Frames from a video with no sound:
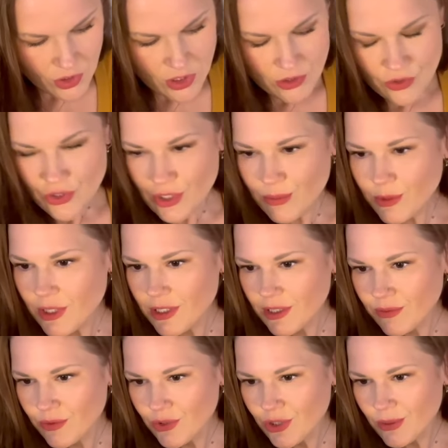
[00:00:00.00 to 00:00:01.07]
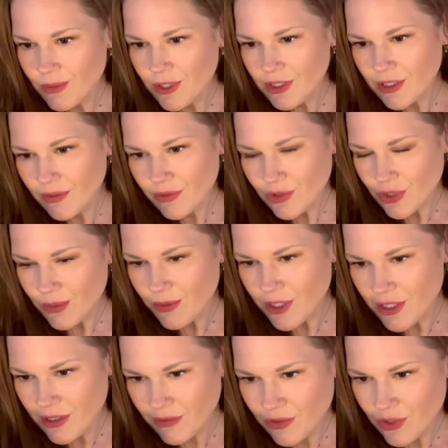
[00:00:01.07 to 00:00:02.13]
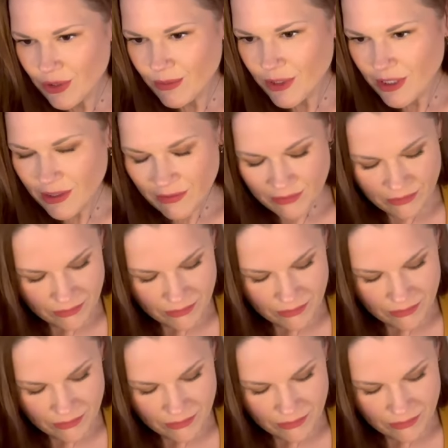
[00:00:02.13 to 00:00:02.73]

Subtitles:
Show me the devil. Show me the devil. Show me the devil. Show me the devil.